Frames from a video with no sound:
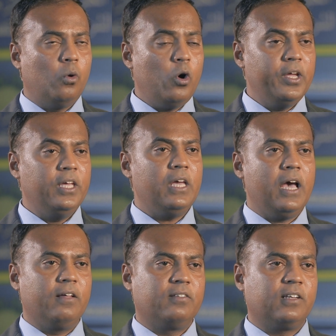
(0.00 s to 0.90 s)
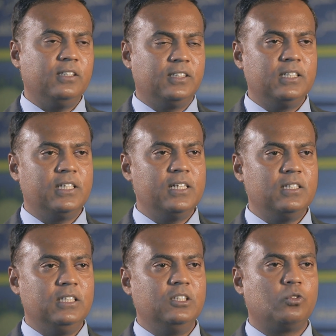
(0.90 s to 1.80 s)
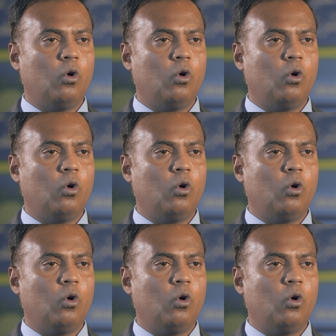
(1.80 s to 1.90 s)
OIE as consulted is